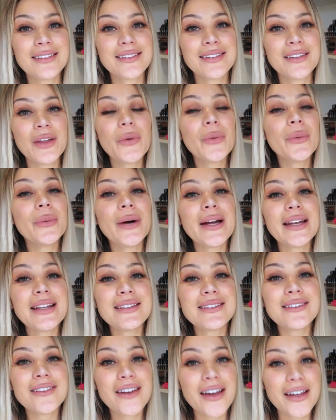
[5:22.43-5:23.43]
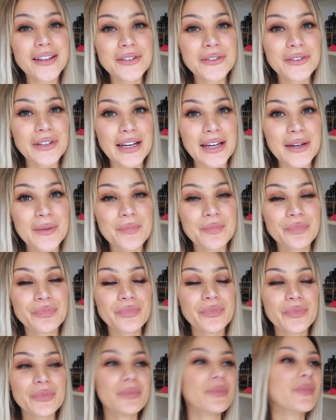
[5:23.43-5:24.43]
What is your country? You
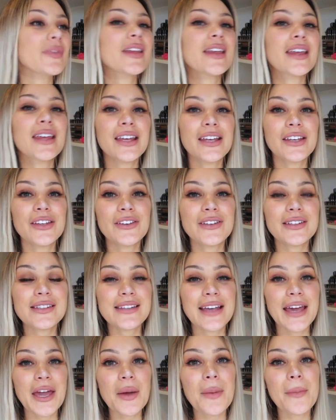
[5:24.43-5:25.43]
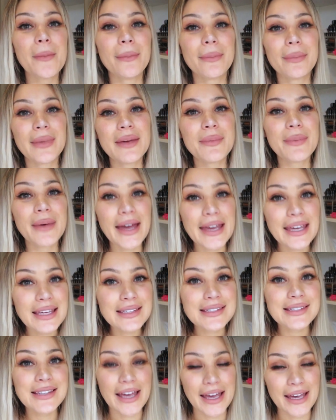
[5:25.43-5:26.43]
could say, mi país
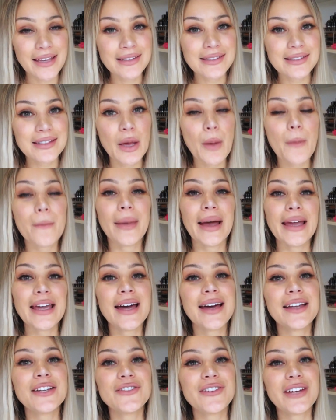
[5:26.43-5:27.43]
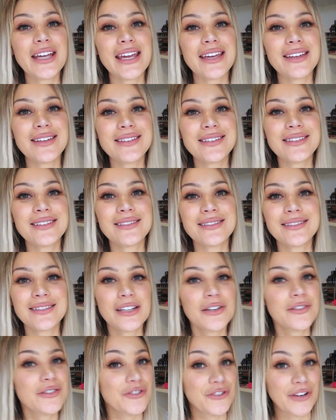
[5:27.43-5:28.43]
es, my country is
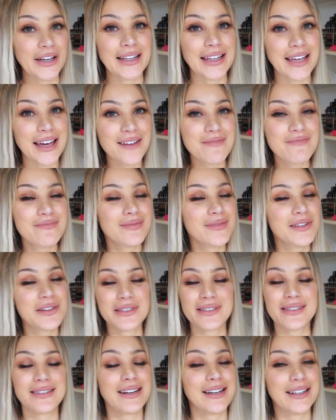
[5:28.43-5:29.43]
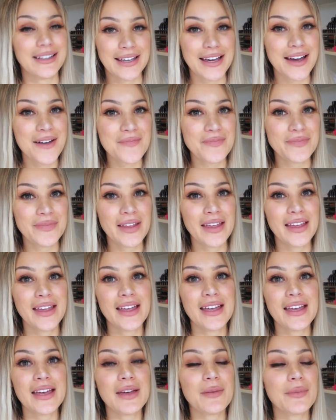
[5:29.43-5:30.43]
Australia, Australia.
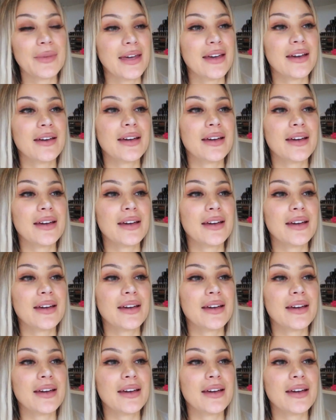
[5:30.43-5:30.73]
Mi